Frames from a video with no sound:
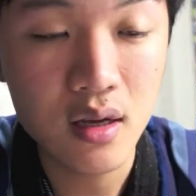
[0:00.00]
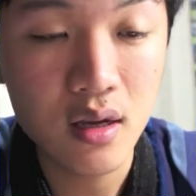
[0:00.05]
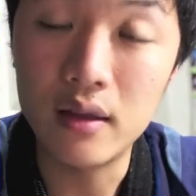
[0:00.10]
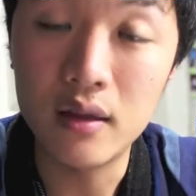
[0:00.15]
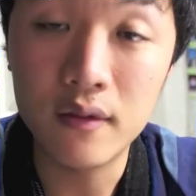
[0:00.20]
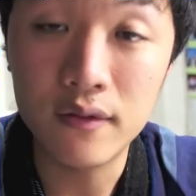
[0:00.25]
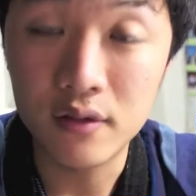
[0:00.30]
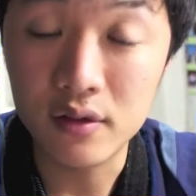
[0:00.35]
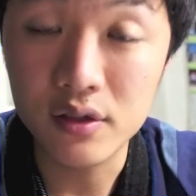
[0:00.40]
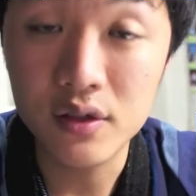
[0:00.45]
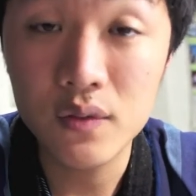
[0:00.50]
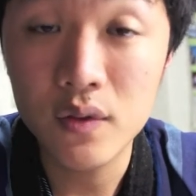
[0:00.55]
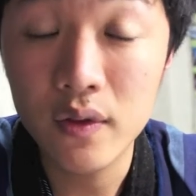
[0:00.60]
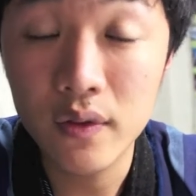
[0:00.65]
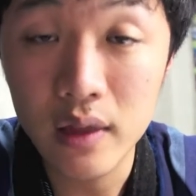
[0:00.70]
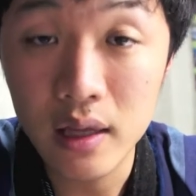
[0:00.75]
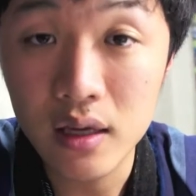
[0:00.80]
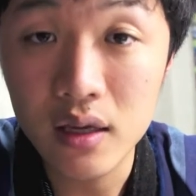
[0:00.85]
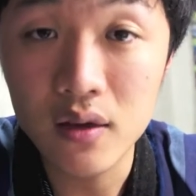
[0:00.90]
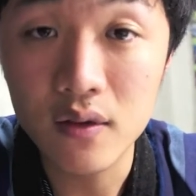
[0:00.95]
And first,
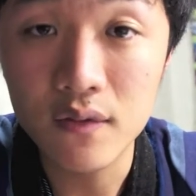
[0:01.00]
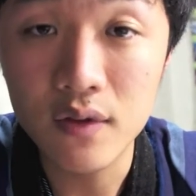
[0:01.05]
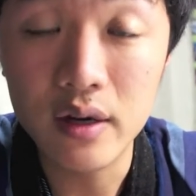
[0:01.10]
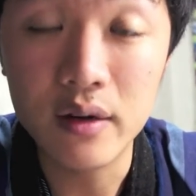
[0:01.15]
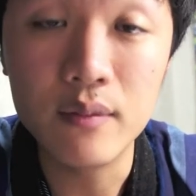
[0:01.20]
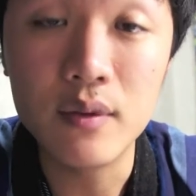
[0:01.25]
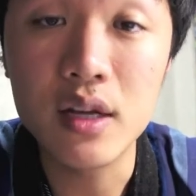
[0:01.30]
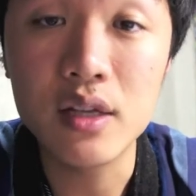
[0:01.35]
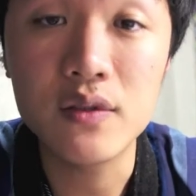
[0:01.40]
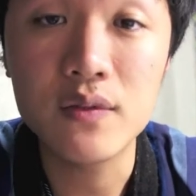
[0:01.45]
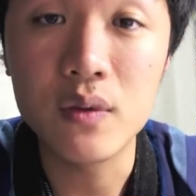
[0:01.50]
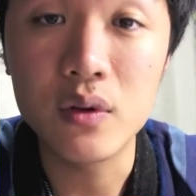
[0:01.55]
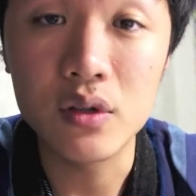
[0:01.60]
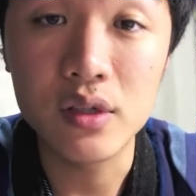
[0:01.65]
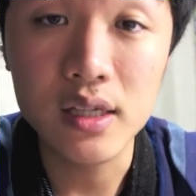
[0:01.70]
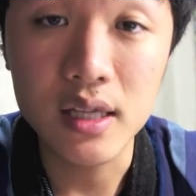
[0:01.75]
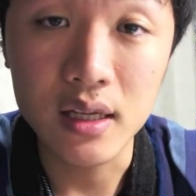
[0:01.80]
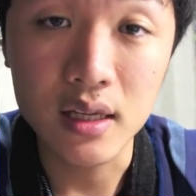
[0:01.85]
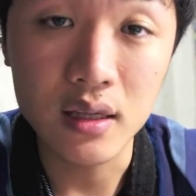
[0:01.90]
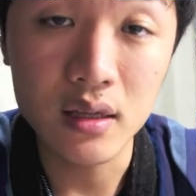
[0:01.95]
thank you very much for
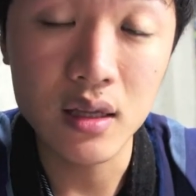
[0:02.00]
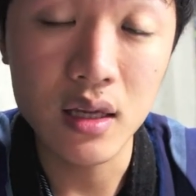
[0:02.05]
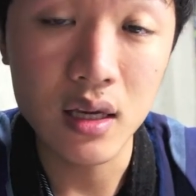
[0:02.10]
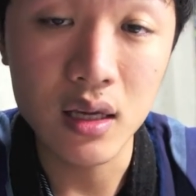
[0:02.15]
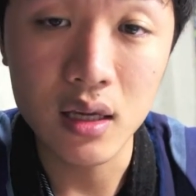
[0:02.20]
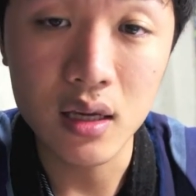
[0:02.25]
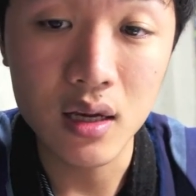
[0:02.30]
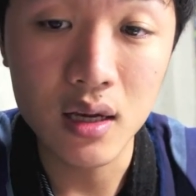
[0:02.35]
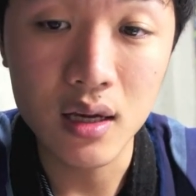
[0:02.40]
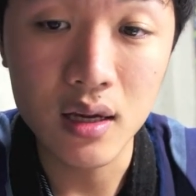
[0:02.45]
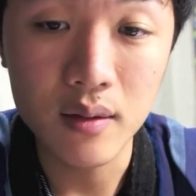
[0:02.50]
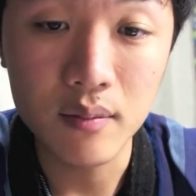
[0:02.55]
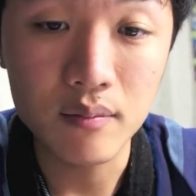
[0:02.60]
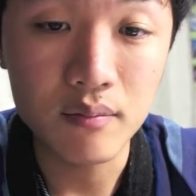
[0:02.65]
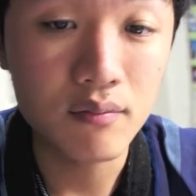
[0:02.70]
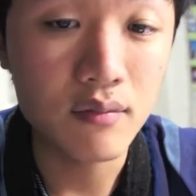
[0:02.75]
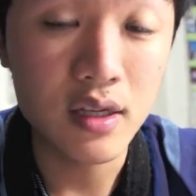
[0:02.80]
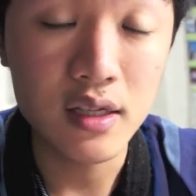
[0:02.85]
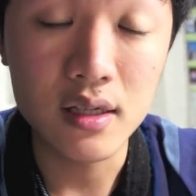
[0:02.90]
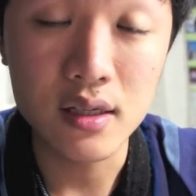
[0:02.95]
sending
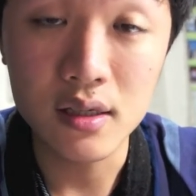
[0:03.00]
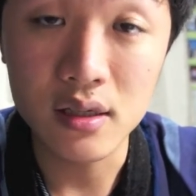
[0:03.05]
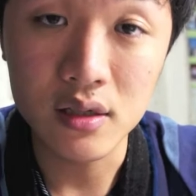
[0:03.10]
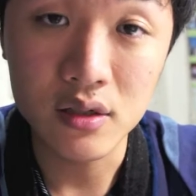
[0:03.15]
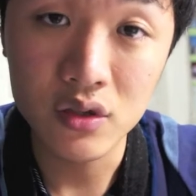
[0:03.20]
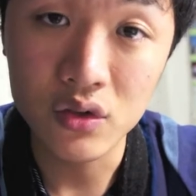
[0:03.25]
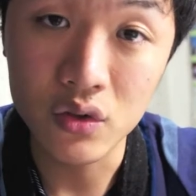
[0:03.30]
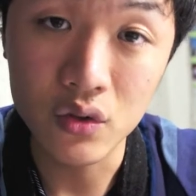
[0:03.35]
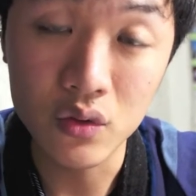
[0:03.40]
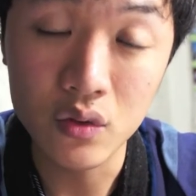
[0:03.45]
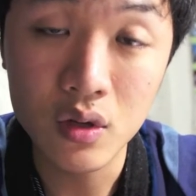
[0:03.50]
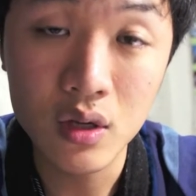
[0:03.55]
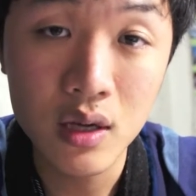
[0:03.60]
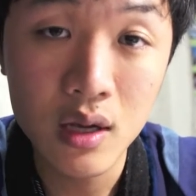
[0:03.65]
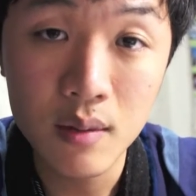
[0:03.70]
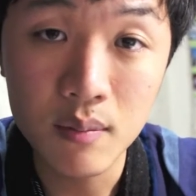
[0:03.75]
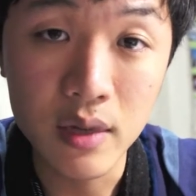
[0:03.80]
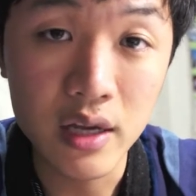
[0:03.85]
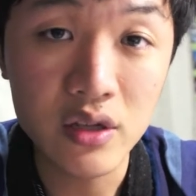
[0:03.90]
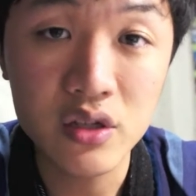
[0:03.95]
messages to
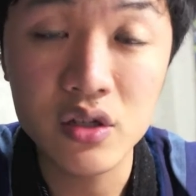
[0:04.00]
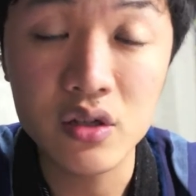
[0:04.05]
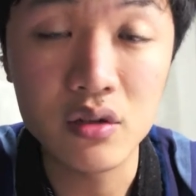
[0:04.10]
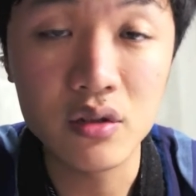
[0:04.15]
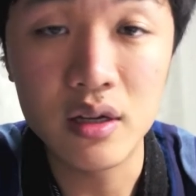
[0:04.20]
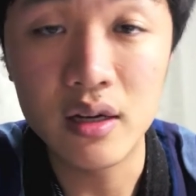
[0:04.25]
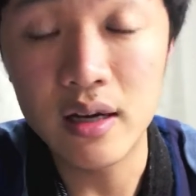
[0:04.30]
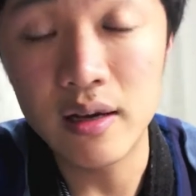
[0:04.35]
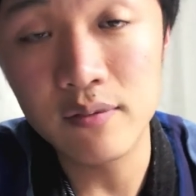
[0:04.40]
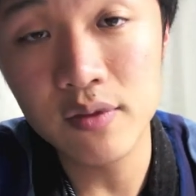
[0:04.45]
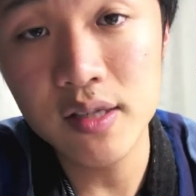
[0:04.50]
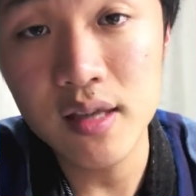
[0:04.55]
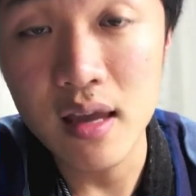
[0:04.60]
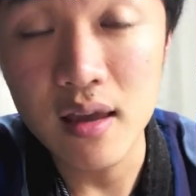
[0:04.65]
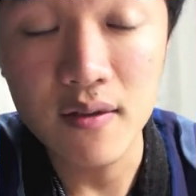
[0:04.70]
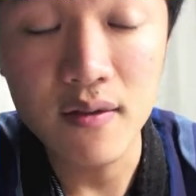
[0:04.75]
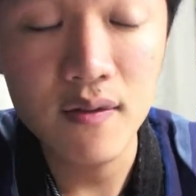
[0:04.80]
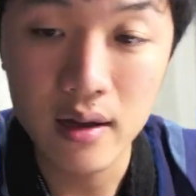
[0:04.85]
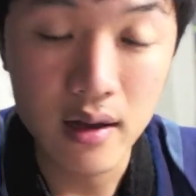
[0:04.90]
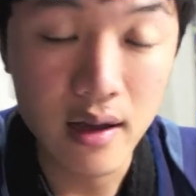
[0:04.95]
make sure that I'm
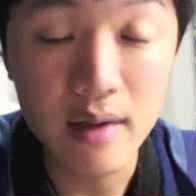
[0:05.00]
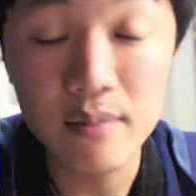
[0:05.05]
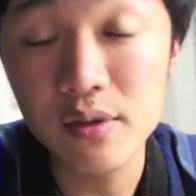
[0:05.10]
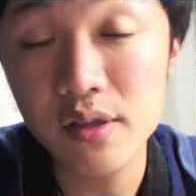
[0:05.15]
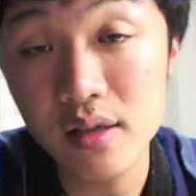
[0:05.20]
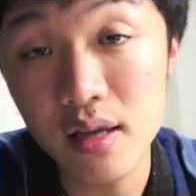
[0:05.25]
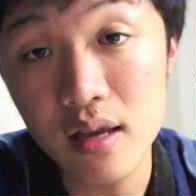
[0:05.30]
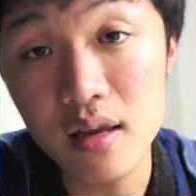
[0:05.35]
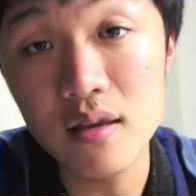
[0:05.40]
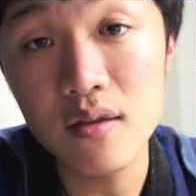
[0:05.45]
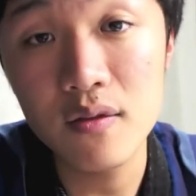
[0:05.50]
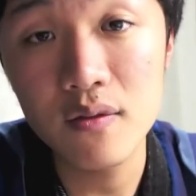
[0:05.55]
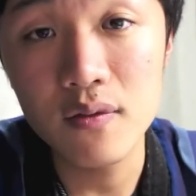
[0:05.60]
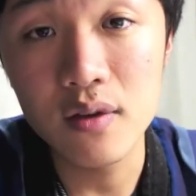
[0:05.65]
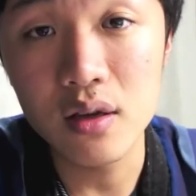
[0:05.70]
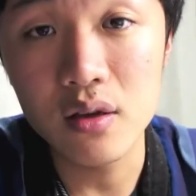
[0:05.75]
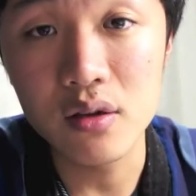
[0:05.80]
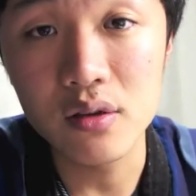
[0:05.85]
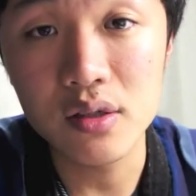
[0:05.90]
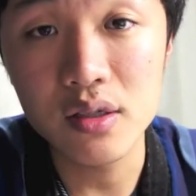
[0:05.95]
safe. I'm safe
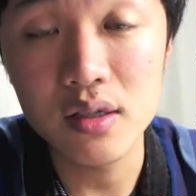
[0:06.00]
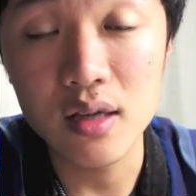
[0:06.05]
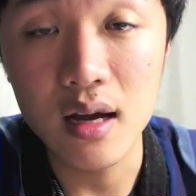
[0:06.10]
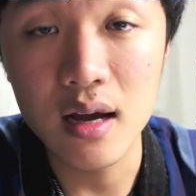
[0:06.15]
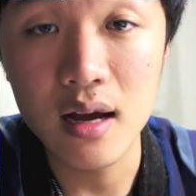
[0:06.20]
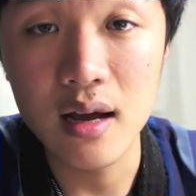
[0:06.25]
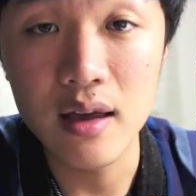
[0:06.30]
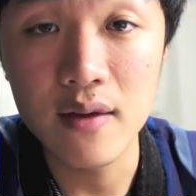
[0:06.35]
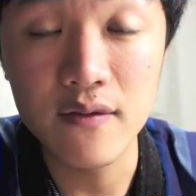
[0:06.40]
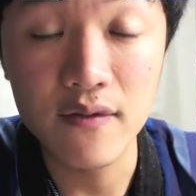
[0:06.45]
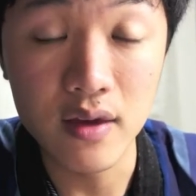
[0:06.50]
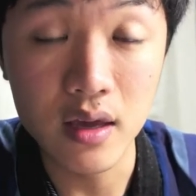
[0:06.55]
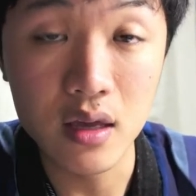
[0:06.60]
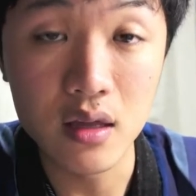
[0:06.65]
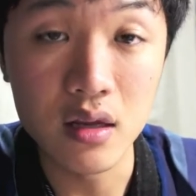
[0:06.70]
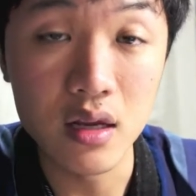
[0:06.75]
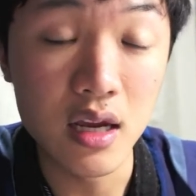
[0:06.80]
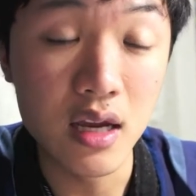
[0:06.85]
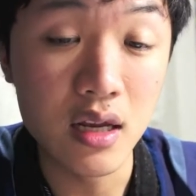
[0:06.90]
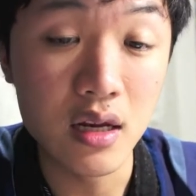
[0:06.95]
because I've
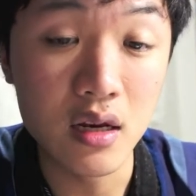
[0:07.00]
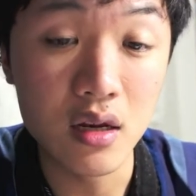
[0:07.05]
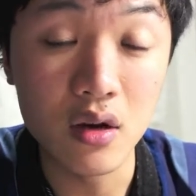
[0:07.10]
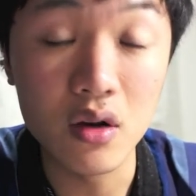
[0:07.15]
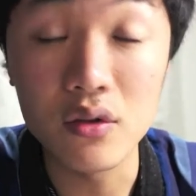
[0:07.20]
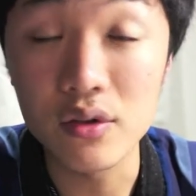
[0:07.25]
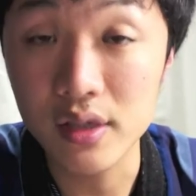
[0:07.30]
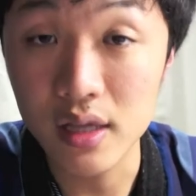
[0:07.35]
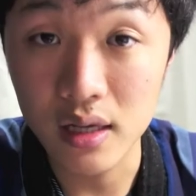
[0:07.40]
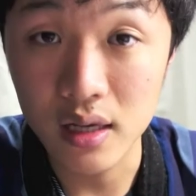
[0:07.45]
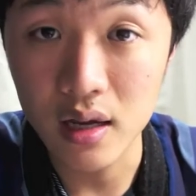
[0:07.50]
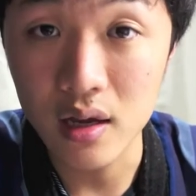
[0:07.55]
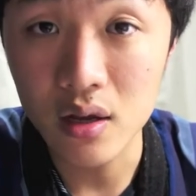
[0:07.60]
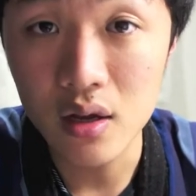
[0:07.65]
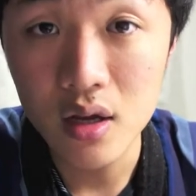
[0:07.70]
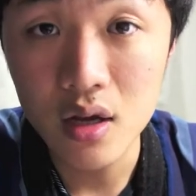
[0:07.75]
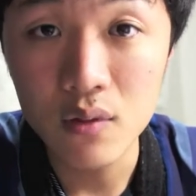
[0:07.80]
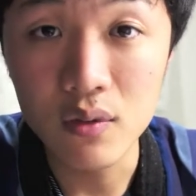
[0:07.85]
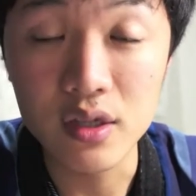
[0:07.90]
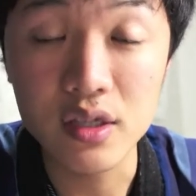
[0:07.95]
been in Osaka,
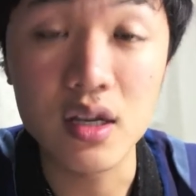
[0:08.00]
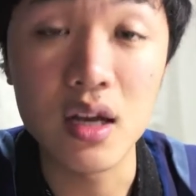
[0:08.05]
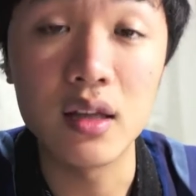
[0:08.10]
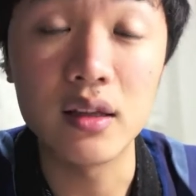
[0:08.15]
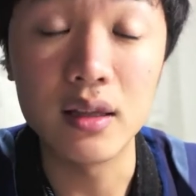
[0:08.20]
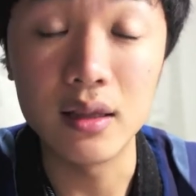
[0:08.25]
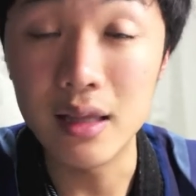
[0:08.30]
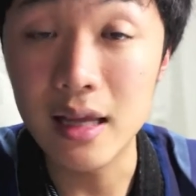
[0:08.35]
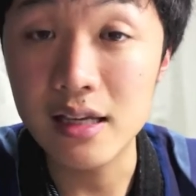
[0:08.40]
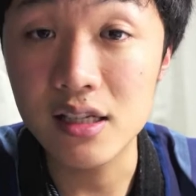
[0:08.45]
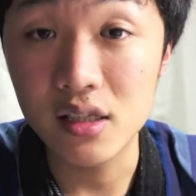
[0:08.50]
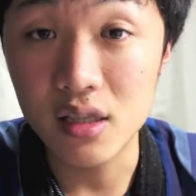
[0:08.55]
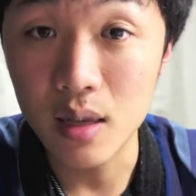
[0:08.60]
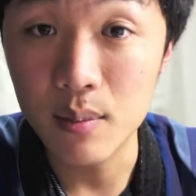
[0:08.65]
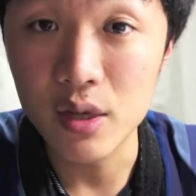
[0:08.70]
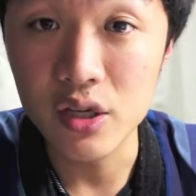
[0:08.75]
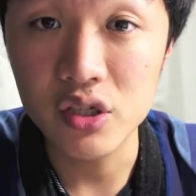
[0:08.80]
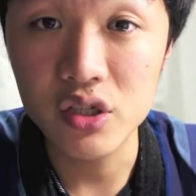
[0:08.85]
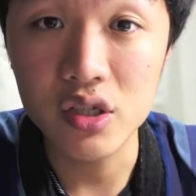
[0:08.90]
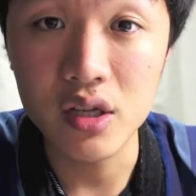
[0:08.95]
which got less
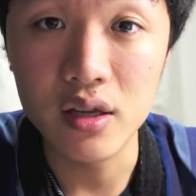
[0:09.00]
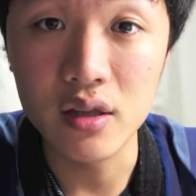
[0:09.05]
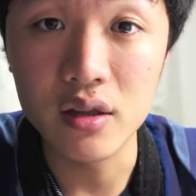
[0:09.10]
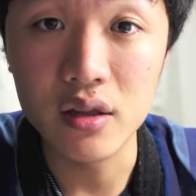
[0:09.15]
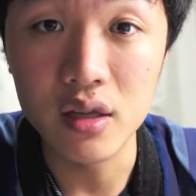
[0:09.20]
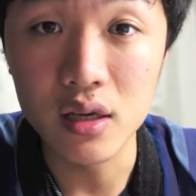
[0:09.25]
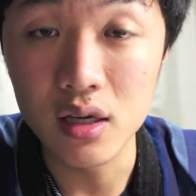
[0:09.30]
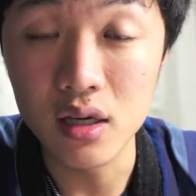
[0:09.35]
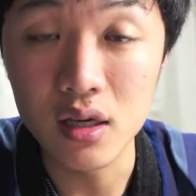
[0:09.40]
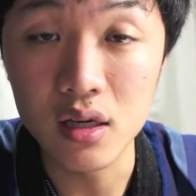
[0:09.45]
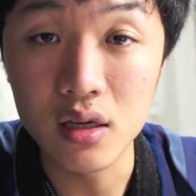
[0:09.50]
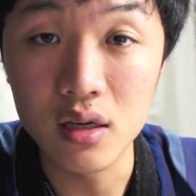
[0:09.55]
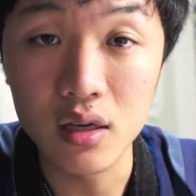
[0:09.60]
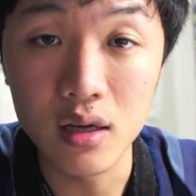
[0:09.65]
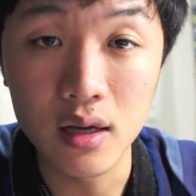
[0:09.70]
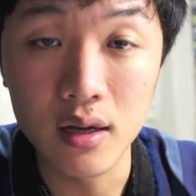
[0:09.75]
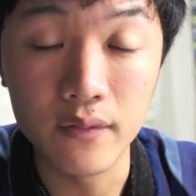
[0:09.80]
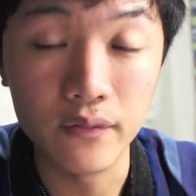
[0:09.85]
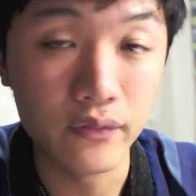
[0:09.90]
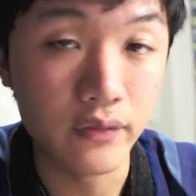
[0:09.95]
damage than the
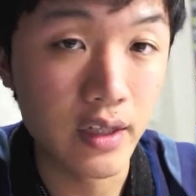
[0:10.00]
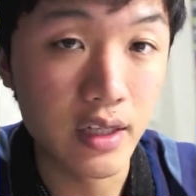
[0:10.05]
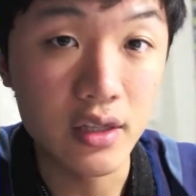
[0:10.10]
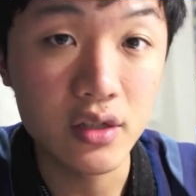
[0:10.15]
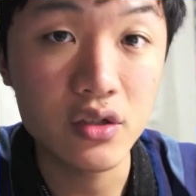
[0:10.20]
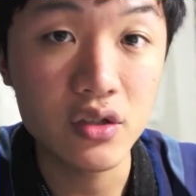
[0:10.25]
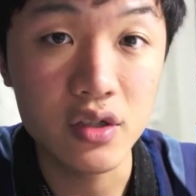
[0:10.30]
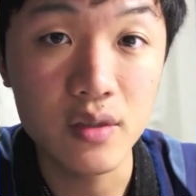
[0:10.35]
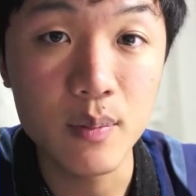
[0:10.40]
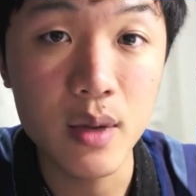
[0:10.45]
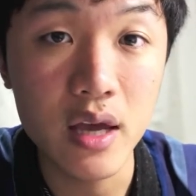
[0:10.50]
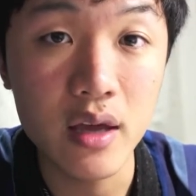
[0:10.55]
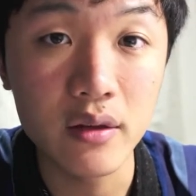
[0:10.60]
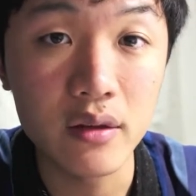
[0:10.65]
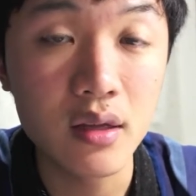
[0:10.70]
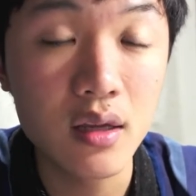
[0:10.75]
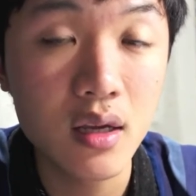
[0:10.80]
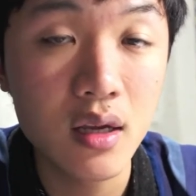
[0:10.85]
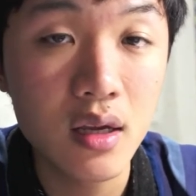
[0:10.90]
East Japan.